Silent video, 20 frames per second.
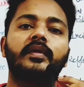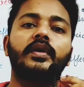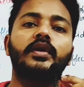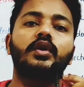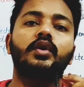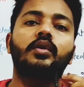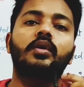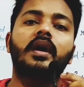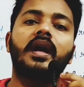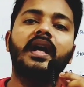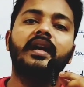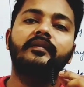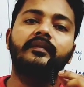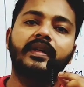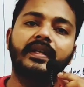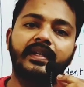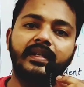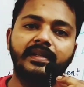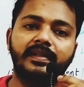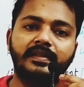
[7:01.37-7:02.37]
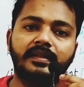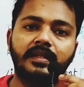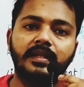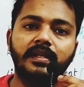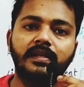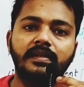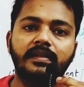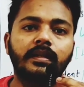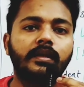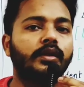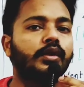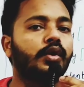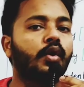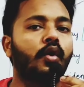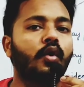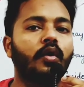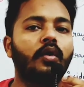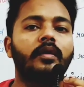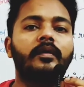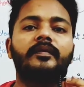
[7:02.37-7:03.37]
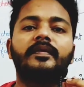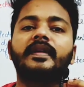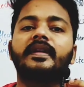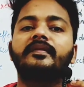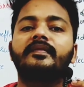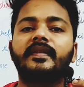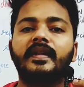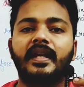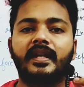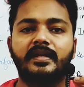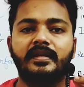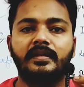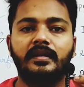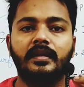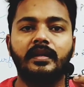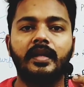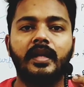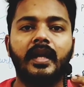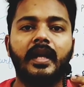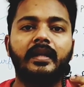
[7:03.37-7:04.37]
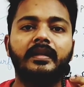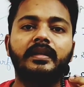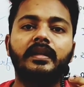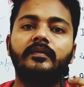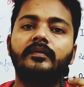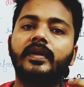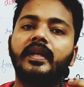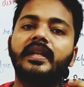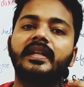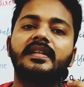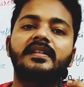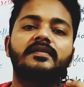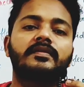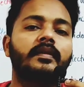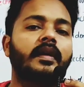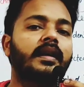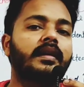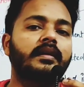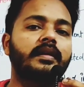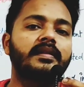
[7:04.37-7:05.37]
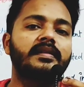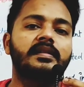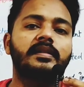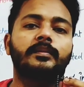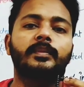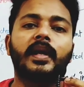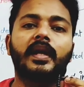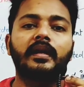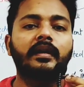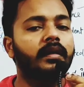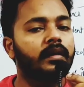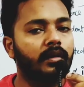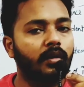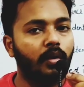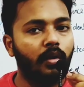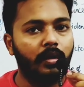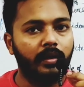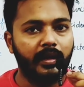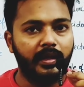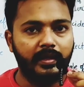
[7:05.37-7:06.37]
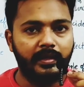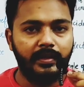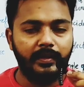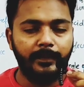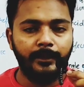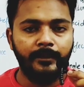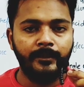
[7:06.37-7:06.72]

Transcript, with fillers: video, I will discuss law of reflection and the various factors dependent on it.